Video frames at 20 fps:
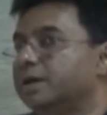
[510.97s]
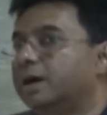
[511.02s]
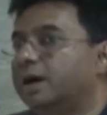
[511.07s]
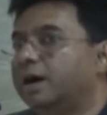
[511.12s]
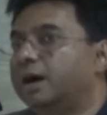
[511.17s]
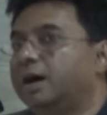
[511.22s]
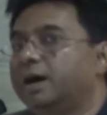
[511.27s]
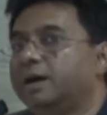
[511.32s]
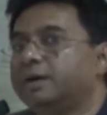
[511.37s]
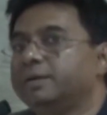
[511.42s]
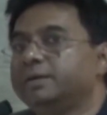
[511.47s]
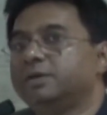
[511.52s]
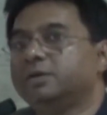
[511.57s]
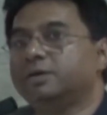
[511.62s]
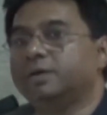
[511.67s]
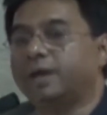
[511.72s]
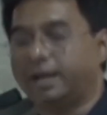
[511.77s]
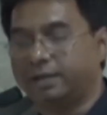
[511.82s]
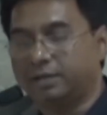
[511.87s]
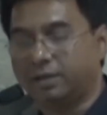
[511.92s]

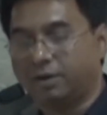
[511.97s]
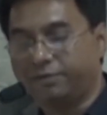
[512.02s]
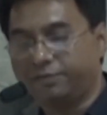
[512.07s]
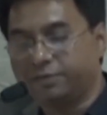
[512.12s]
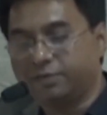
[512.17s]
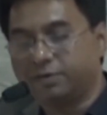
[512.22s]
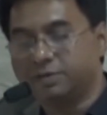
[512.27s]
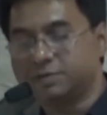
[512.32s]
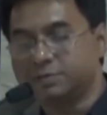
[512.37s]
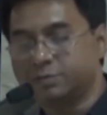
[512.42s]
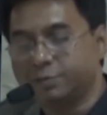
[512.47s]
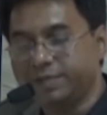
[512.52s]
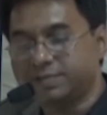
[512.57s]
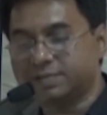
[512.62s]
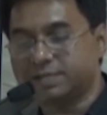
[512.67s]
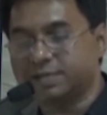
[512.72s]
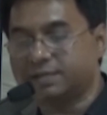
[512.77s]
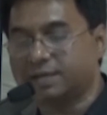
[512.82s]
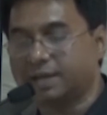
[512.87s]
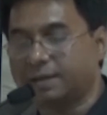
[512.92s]
And of course, weak
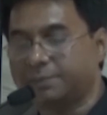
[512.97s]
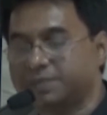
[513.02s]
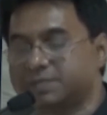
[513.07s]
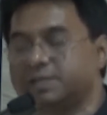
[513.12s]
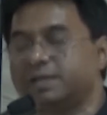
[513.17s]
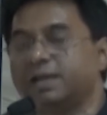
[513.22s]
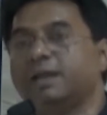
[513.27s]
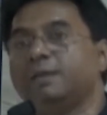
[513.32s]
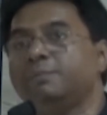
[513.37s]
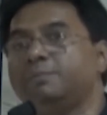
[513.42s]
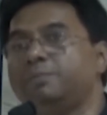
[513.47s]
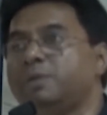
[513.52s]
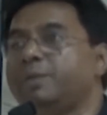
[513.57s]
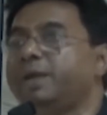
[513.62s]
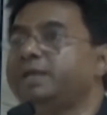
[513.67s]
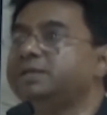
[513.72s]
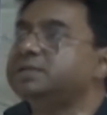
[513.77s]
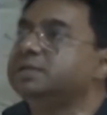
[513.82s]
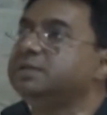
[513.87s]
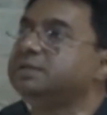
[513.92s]
state capacity in
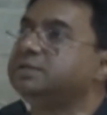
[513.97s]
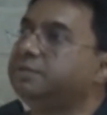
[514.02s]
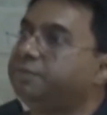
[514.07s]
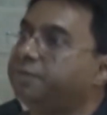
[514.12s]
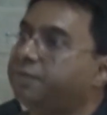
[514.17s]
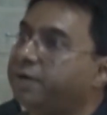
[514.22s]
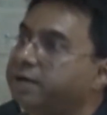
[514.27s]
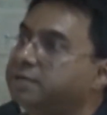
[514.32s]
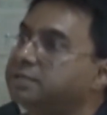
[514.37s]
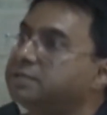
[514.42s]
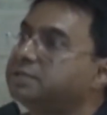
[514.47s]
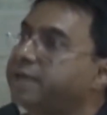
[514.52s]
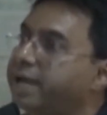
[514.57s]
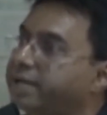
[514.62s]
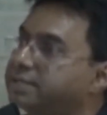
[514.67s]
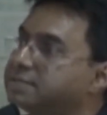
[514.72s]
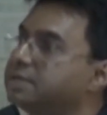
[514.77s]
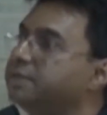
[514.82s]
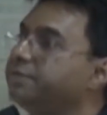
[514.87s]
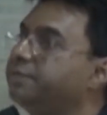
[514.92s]
implementing different
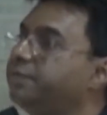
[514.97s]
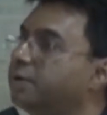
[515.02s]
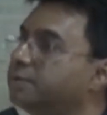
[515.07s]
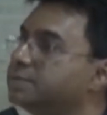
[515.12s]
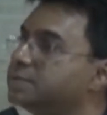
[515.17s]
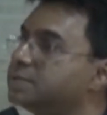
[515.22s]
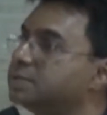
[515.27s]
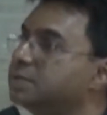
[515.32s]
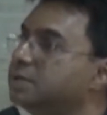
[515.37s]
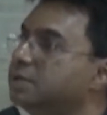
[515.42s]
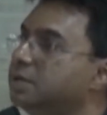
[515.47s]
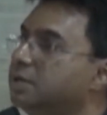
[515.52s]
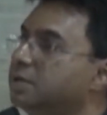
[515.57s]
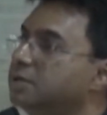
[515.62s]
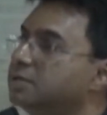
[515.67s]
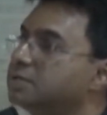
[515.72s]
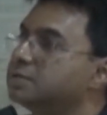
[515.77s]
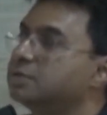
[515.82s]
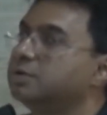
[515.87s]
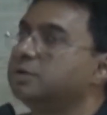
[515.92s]
tax reforms.
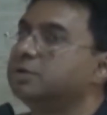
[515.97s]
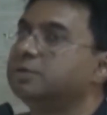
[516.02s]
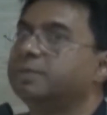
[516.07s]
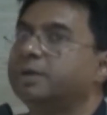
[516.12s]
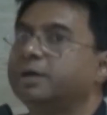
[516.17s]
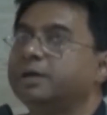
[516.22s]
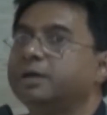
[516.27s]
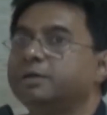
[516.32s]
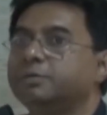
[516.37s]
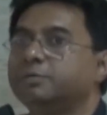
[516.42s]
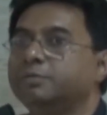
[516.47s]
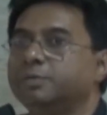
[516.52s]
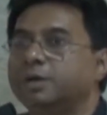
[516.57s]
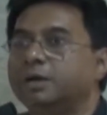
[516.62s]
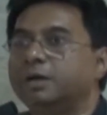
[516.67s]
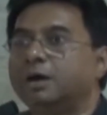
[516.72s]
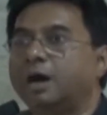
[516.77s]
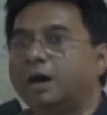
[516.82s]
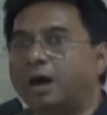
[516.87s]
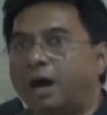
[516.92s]
So
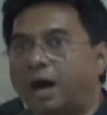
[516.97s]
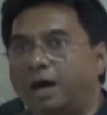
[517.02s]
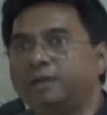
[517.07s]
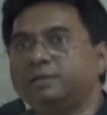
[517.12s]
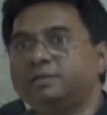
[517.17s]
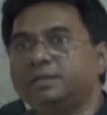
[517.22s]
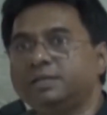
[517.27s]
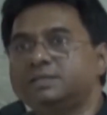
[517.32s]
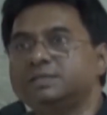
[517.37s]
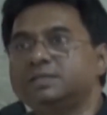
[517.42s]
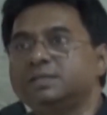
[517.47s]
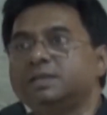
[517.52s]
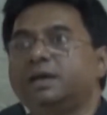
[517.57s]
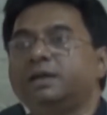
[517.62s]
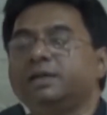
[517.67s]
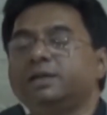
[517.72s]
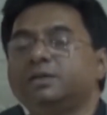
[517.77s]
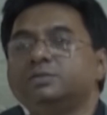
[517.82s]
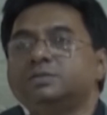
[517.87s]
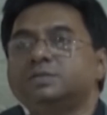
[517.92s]
are these
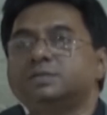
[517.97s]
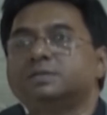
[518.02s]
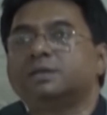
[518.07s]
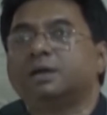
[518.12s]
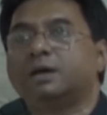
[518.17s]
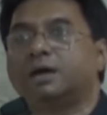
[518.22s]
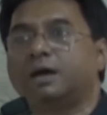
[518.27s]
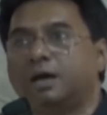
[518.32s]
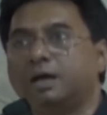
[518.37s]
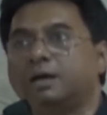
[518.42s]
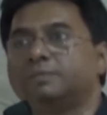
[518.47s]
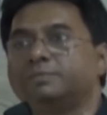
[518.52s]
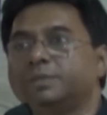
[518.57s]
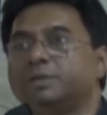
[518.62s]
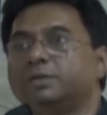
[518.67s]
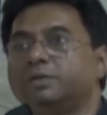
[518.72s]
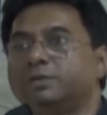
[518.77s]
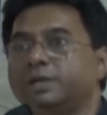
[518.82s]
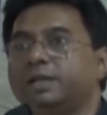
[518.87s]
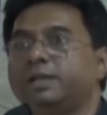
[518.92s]
scenarios,
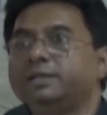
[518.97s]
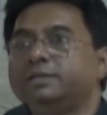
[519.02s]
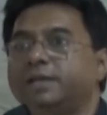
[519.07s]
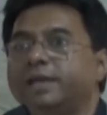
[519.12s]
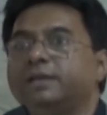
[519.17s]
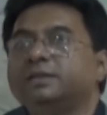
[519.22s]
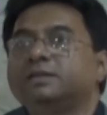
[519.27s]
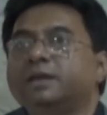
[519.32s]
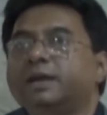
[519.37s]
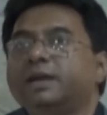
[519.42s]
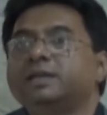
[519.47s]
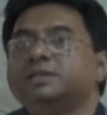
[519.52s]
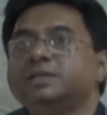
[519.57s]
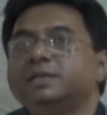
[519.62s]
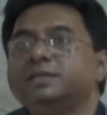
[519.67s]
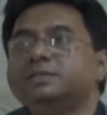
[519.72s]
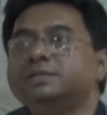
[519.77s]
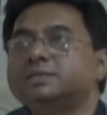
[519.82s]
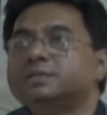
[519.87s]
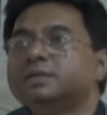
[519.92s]
really they encourage
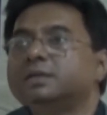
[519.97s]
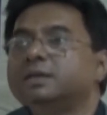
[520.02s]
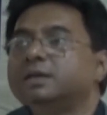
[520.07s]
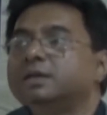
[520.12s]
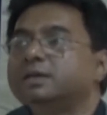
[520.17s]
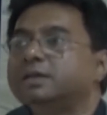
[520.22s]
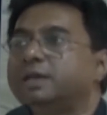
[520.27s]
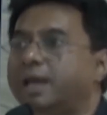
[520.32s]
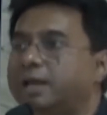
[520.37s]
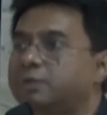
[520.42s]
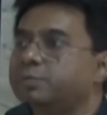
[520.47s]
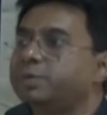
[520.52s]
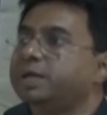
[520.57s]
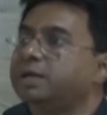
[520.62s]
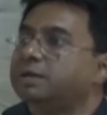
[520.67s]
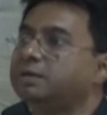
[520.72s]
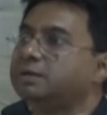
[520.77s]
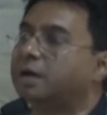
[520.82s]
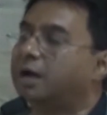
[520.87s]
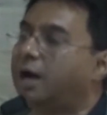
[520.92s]
us?
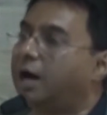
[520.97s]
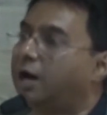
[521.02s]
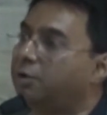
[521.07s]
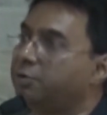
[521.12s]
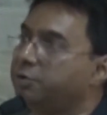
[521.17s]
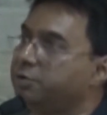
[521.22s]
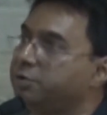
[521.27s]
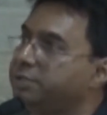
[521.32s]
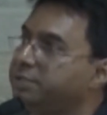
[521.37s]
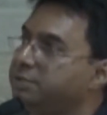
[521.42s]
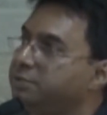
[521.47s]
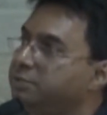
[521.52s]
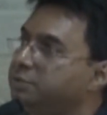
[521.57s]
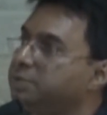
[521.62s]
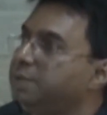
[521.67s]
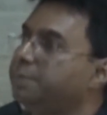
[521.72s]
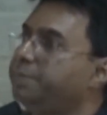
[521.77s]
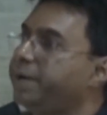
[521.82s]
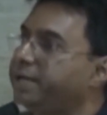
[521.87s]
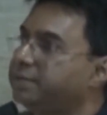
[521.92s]
How do we do
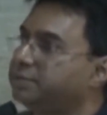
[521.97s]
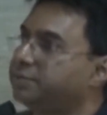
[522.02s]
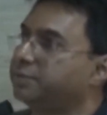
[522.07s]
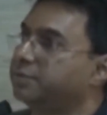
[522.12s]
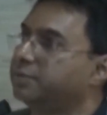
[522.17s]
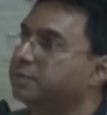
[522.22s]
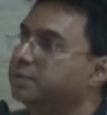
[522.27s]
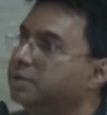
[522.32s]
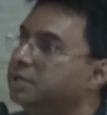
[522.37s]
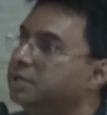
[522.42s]
the breakthrough?